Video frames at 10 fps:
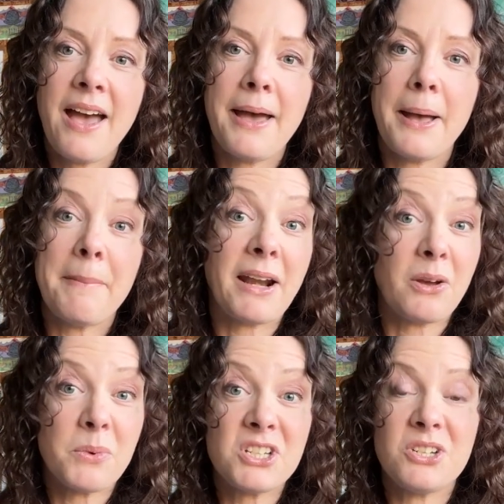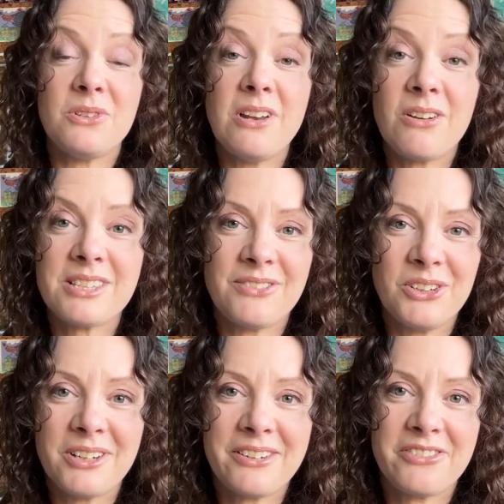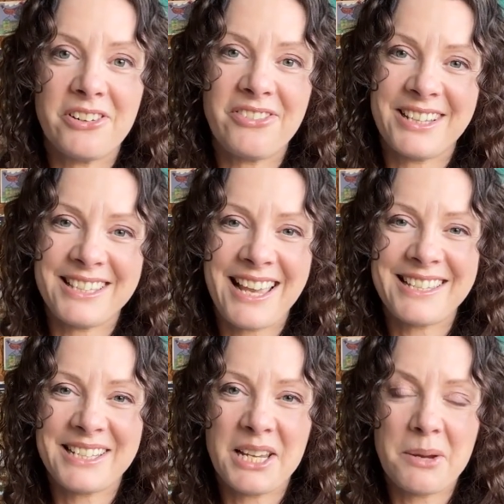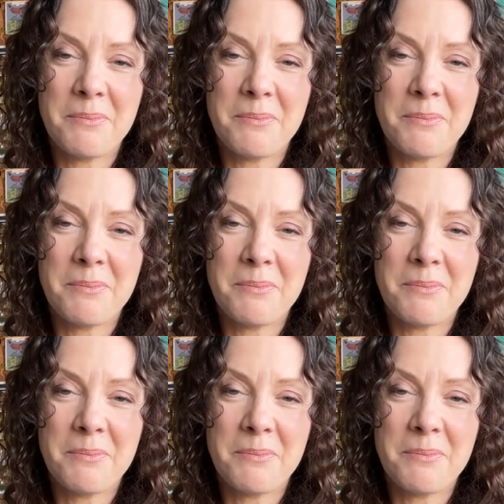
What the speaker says: And I wish you lots of luck for a fantastic